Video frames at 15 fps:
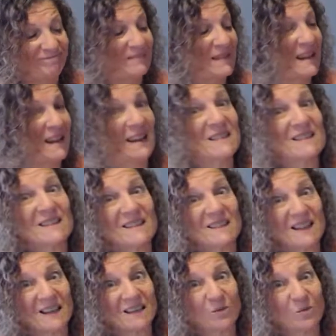And it's a
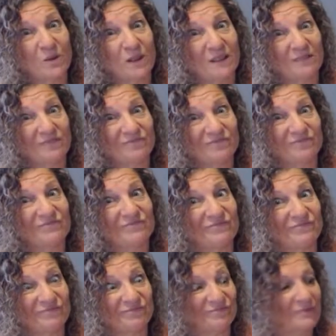sudden one.
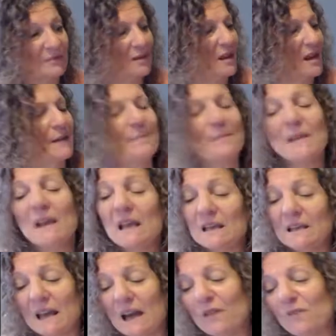Okay,
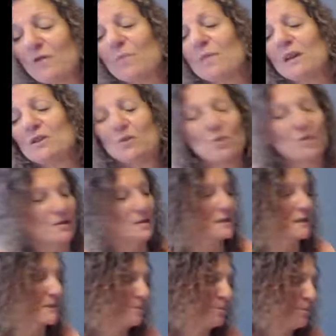now for my Taurus.